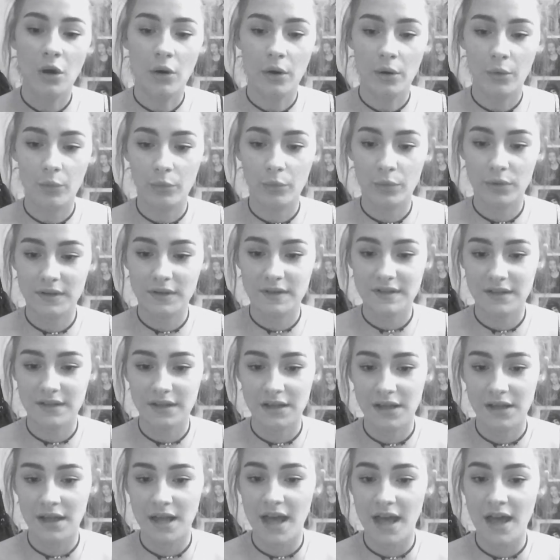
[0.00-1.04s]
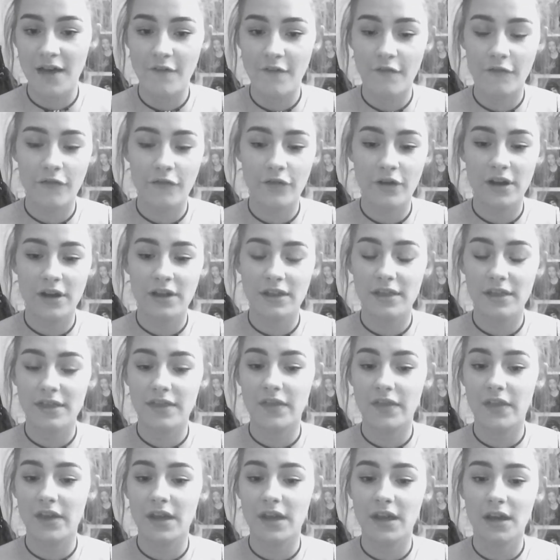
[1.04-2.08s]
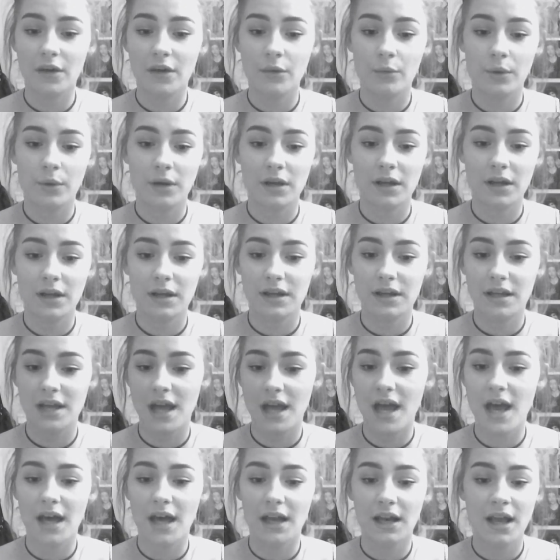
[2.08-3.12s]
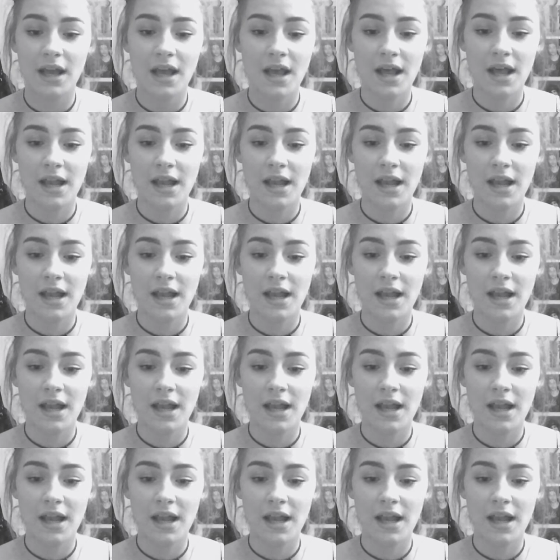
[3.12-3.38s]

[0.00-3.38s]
And we'll see everything we can.